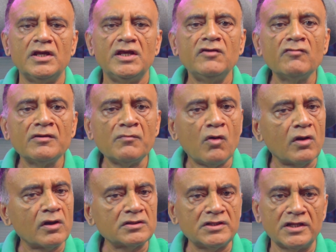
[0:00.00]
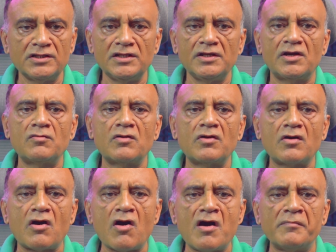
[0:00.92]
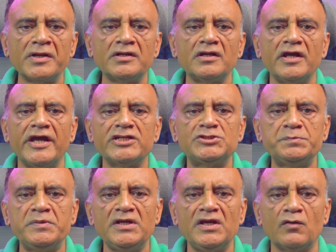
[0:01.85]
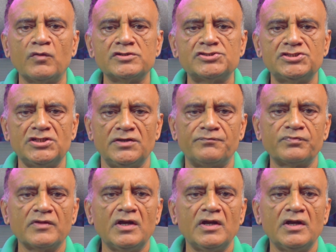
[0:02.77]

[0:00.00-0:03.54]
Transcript: even more than the common HbA1c,